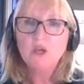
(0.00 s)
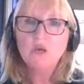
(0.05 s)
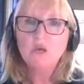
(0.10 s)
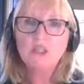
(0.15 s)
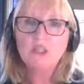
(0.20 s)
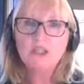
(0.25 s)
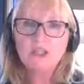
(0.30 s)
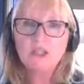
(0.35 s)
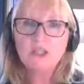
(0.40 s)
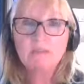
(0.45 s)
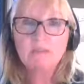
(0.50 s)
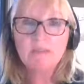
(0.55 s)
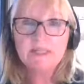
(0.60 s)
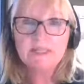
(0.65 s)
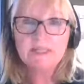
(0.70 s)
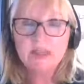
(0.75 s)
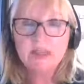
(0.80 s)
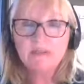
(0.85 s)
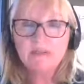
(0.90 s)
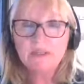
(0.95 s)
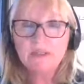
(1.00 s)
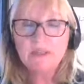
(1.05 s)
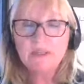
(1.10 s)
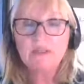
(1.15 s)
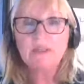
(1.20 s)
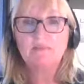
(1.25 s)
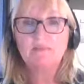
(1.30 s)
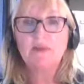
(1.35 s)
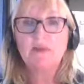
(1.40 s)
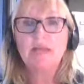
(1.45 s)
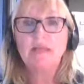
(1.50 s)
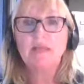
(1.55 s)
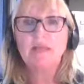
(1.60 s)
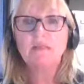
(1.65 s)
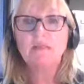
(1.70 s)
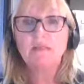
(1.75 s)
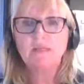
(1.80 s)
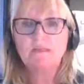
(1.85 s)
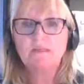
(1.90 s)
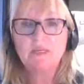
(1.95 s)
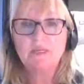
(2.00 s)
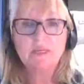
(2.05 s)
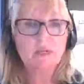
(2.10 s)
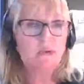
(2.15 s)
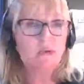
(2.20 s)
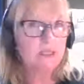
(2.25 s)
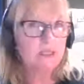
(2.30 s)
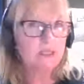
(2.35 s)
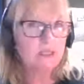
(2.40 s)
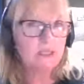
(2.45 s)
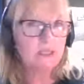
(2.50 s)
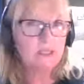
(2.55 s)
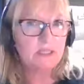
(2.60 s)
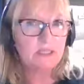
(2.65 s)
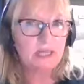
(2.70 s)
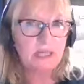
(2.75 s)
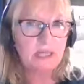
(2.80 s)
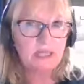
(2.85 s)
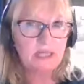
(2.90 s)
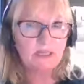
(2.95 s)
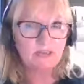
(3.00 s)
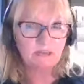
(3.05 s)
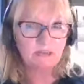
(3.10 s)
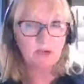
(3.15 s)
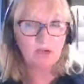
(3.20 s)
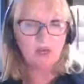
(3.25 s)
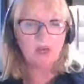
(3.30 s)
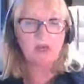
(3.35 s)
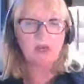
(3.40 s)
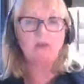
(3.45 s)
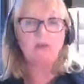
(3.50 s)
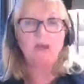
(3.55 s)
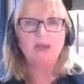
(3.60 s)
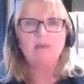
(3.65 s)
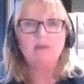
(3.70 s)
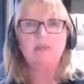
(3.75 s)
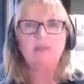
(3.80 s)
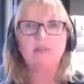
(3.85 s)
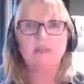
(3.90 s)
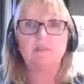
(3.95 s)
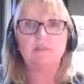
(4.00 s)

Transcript: Question number seven, the penultimate question in the potluck round,